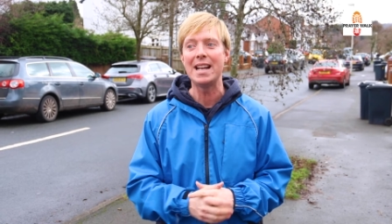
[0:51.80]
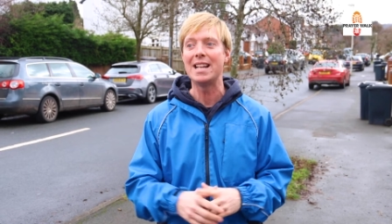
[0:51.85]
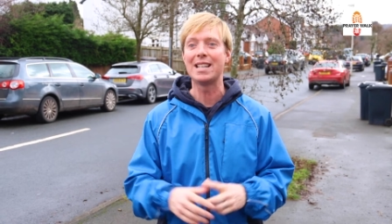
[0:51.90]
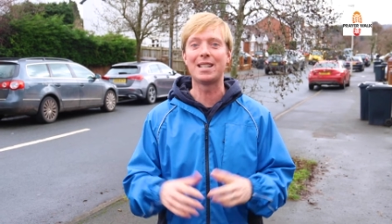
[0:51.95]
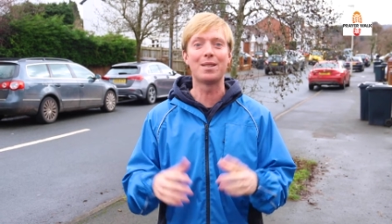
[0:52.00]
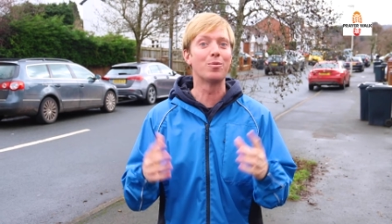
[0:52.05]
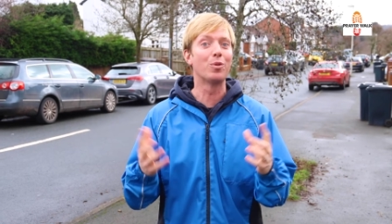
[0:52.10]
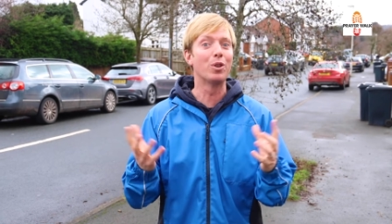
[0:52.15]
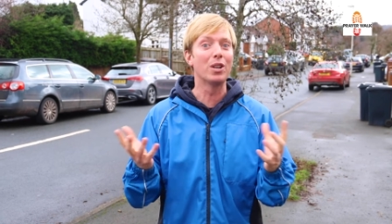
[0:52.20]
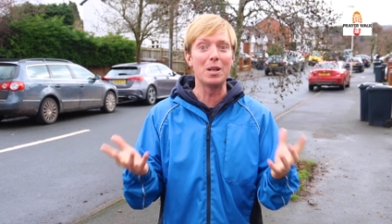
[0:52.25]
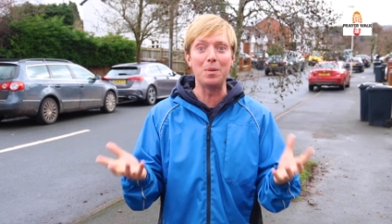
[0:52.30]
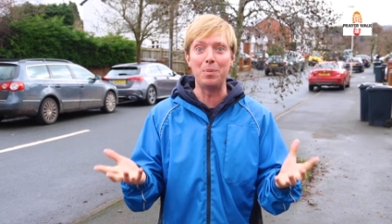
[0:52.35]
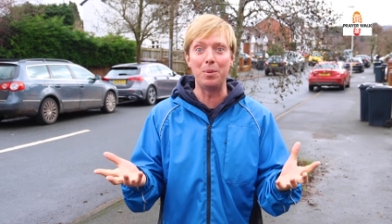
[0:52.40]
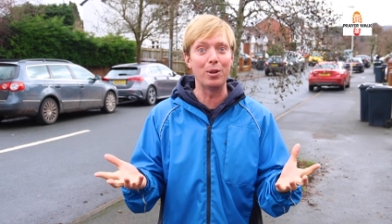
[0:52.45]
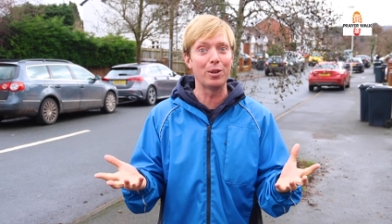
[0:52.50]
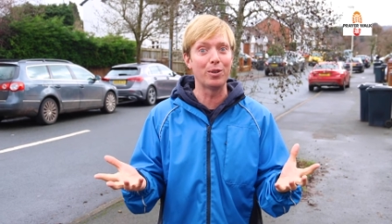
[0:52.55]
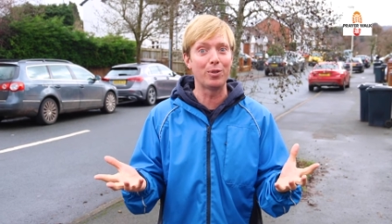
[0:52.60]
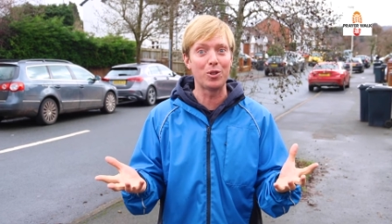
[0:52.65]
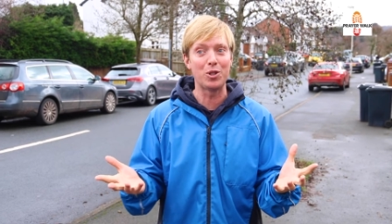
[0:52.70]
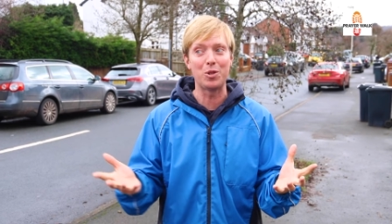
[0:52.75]
Some really
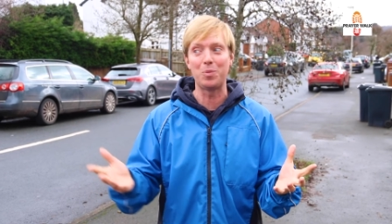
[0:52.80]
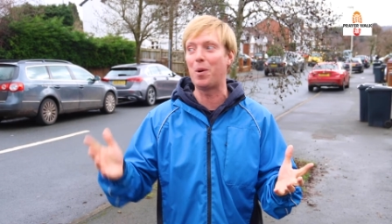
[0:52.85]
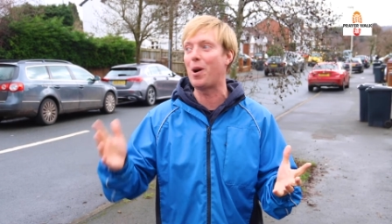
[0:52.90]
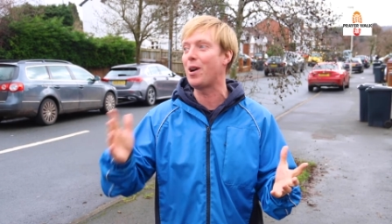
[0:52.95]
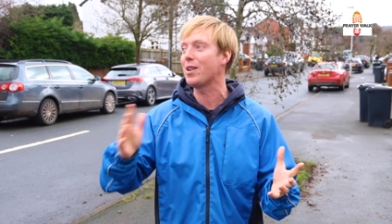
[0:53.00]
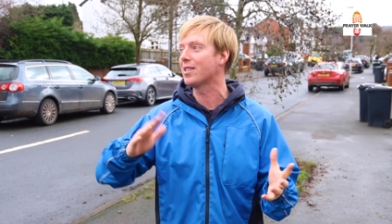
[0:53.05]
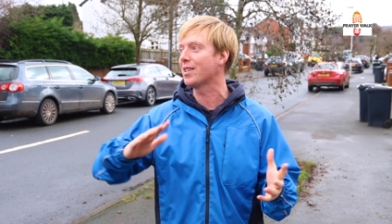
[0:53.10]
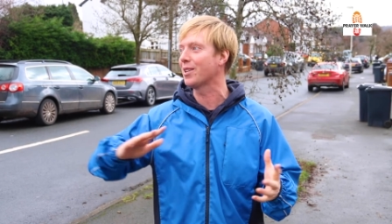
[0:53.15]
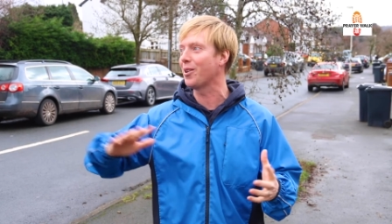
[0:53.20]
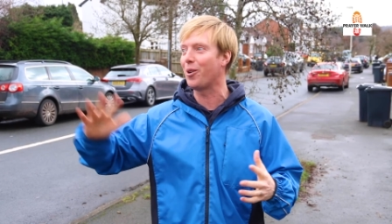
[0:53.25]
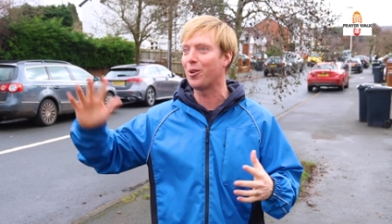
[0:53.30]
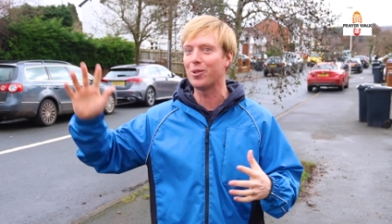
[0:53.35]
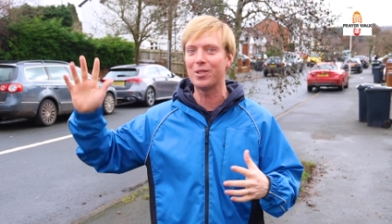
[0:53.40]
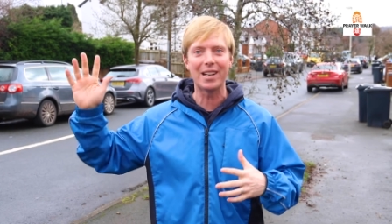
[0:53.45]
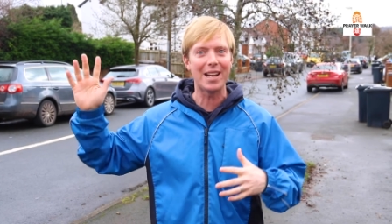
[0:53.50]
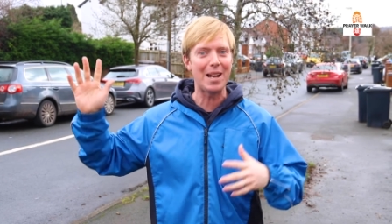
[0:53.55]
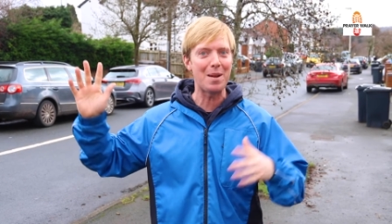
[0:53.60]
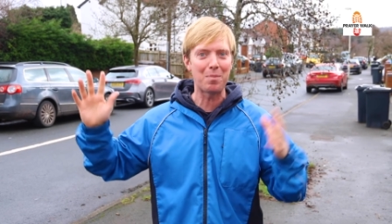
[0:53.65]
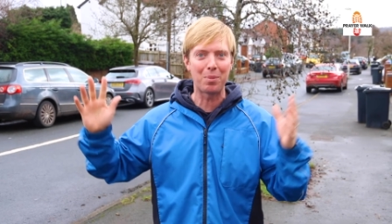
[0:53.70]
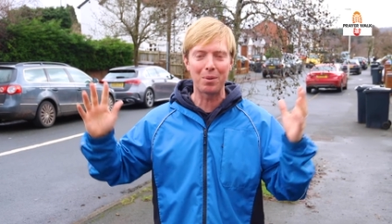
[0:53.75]
beautiful spots, the Golden
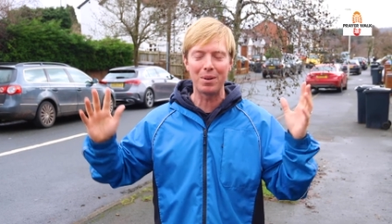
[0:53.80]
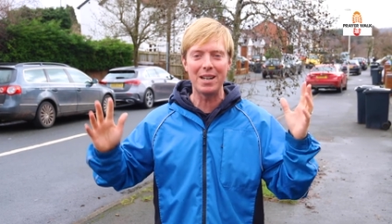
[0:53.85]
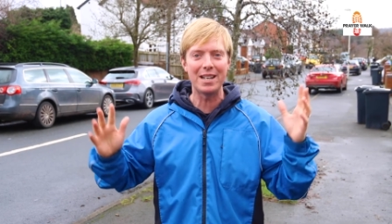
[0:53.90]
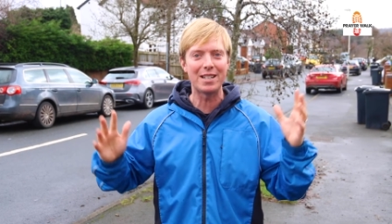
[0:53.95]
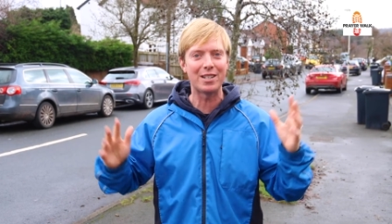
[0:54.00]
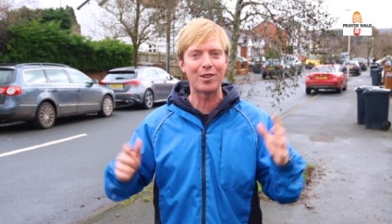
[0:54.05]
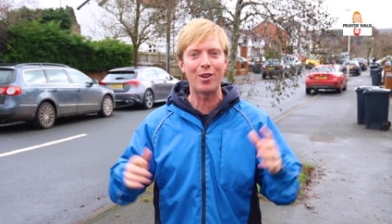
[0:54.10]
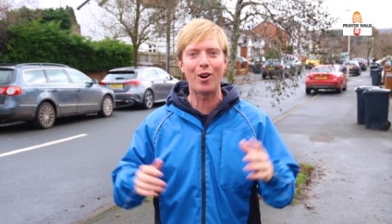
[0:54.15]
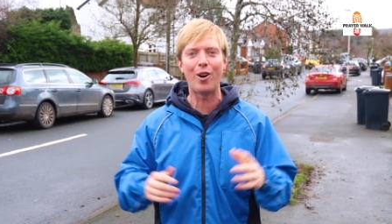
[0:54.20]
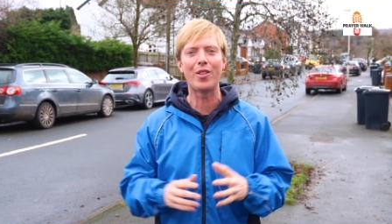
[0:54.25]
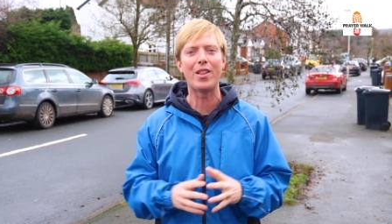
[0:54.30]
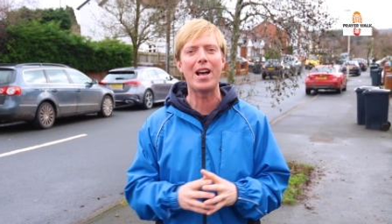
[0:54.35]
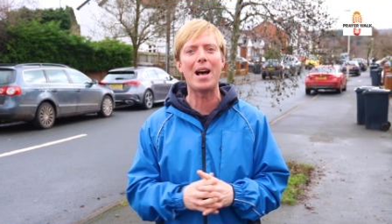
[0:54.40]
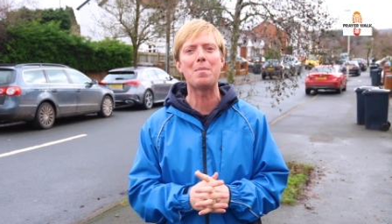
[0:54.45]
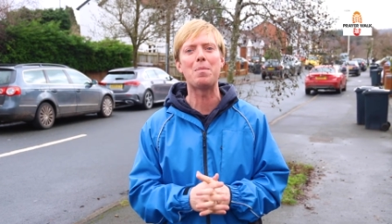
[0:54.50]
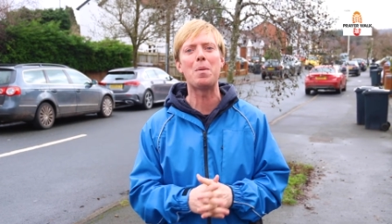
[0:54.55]
Gate Bridge and all that.